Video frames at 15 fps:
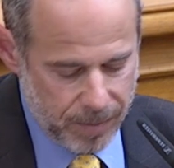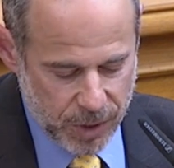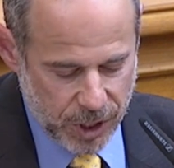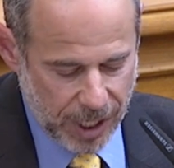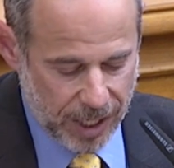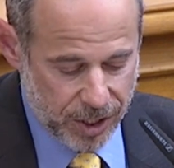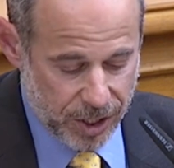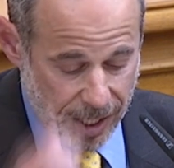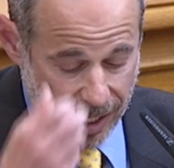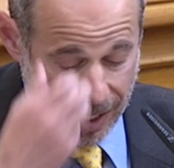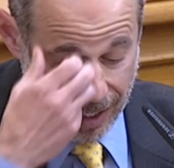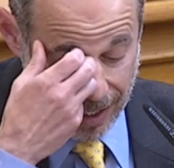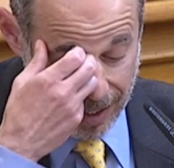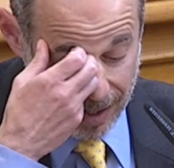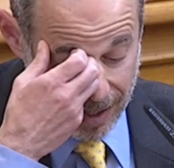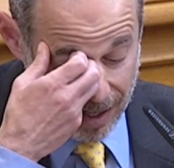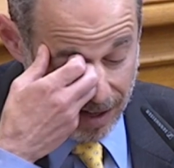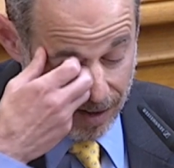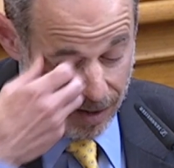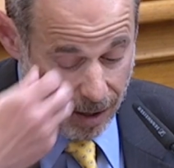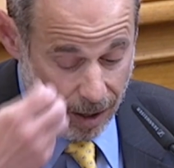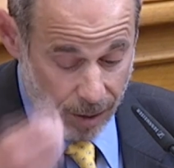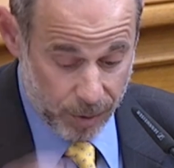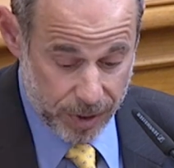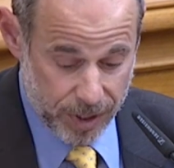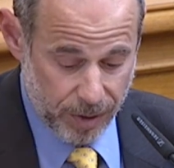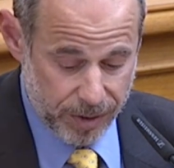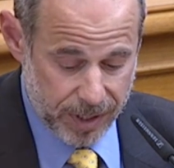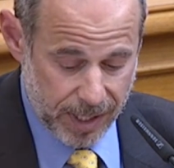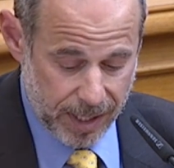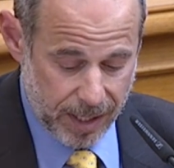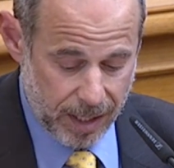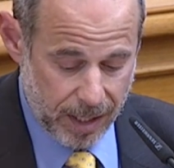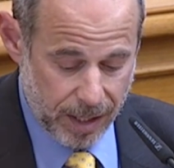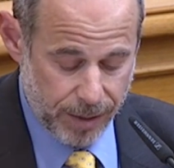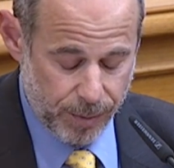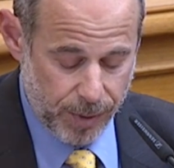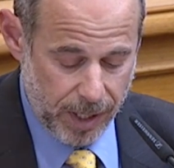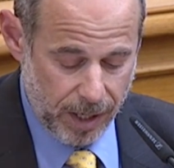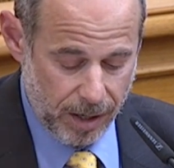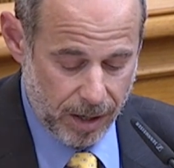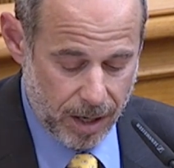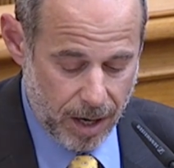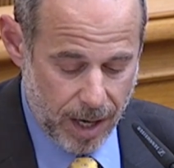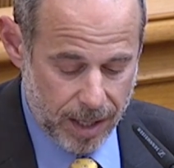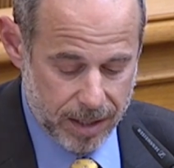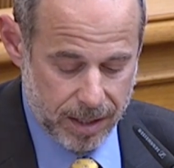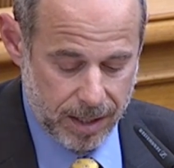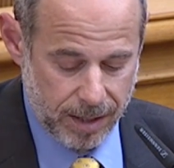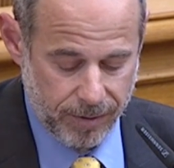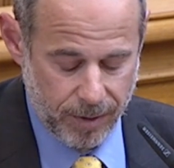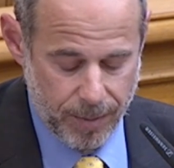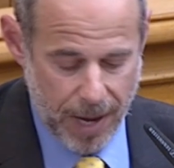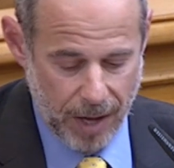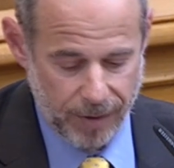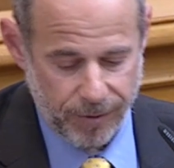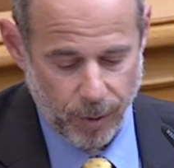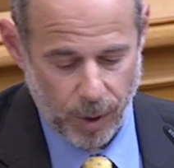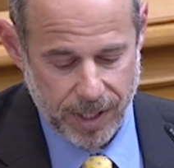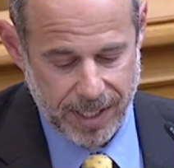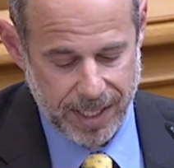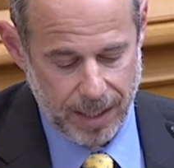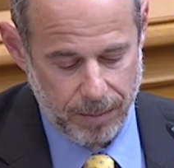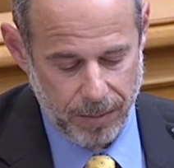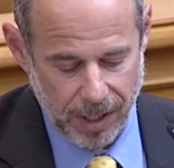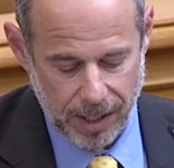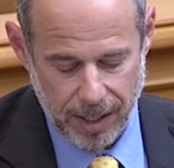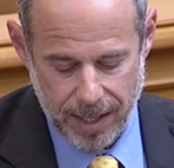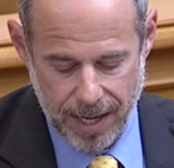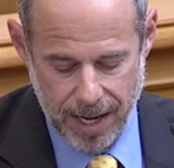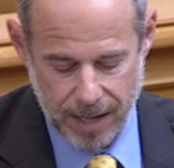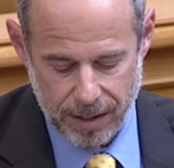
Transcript: changing, all resulting in a 3-year cost of about $14 million.